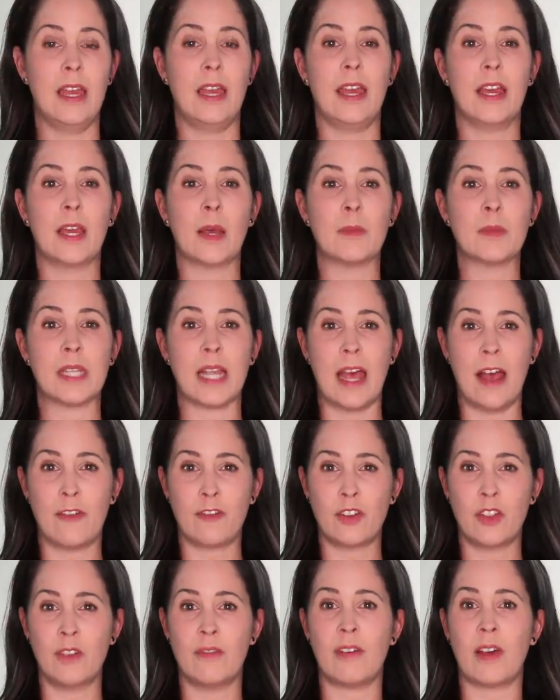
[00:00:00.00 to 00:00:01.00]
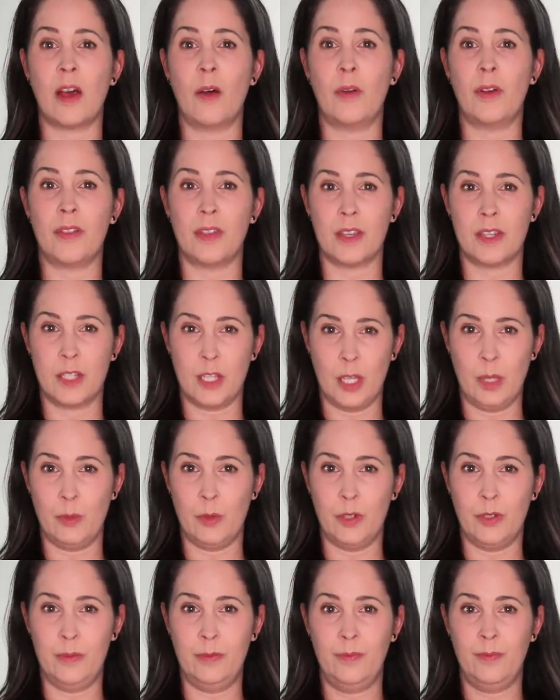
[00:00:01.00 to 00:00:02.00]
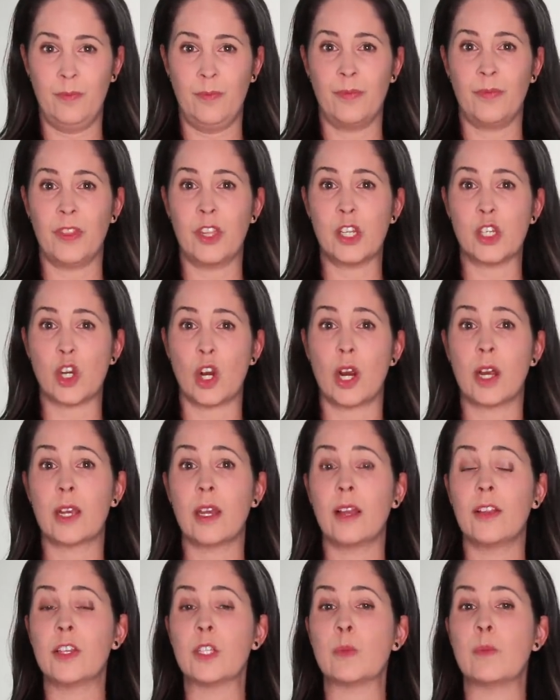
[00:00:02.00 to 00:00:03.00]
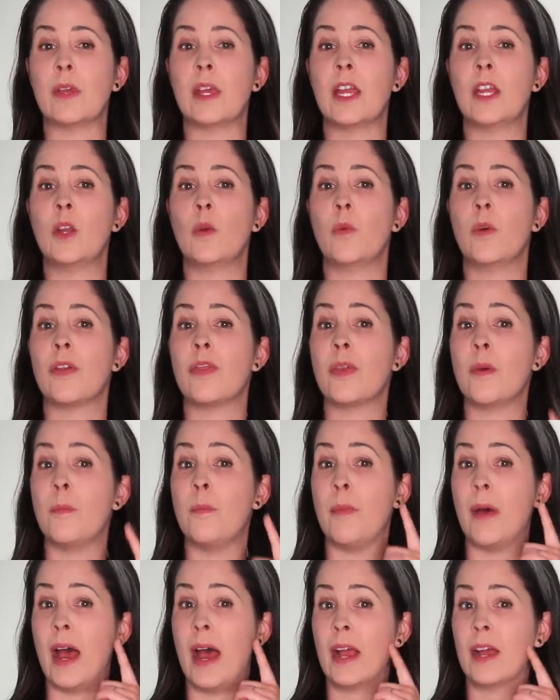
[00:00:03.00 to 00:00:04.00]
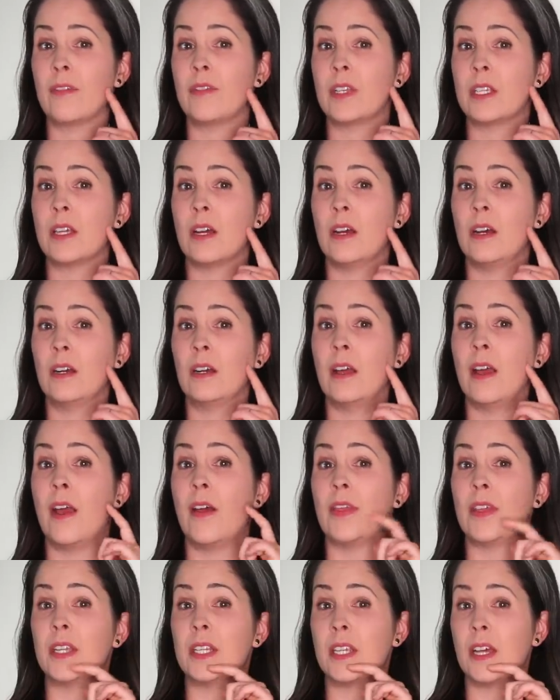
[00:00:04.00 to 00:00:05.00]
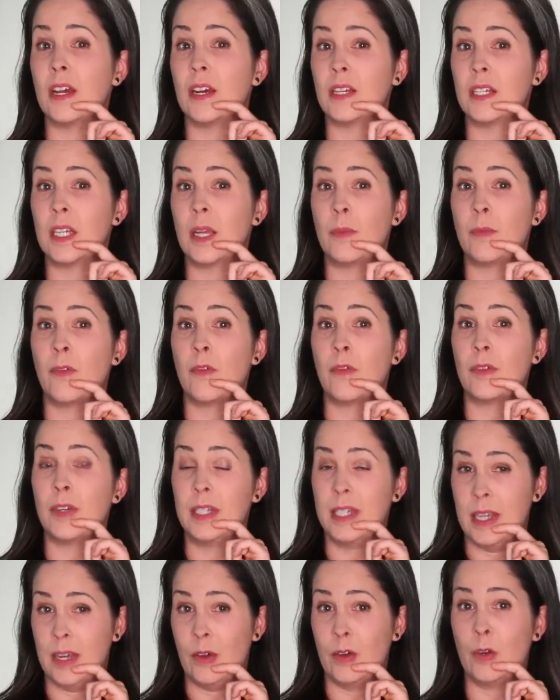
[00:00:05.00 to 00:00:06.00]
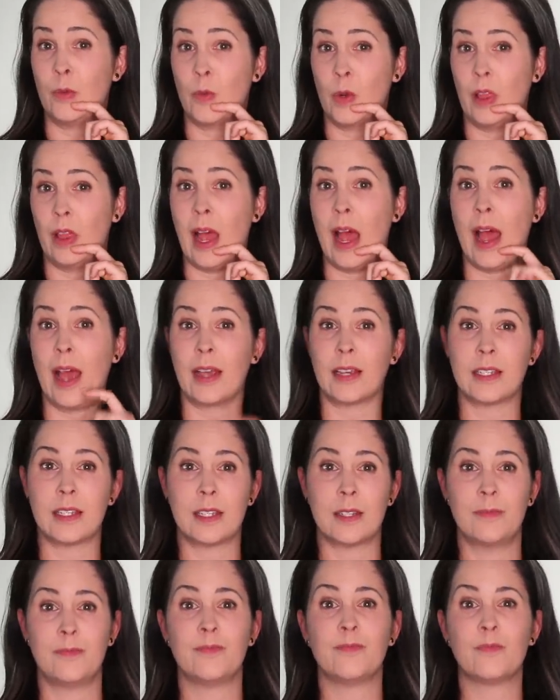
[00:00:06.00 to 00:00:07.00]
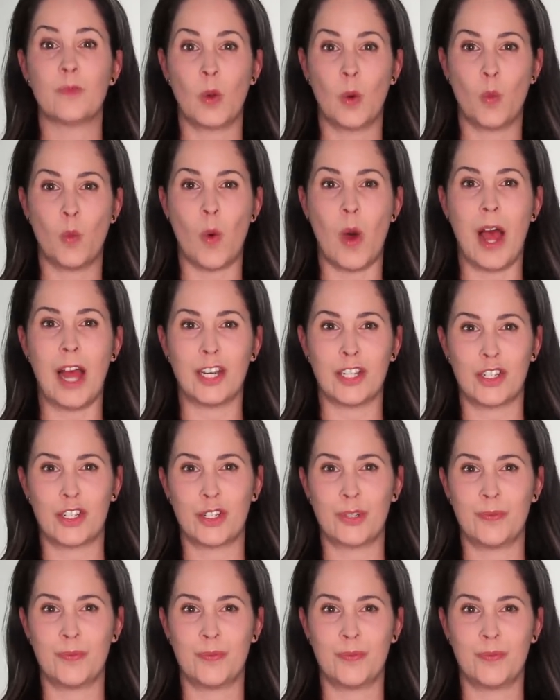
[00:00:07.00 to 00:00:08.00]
It comes after the vowel in the syllable. The dark L is made with the back of the tongue and the tongue tip down and relaxed. Watch.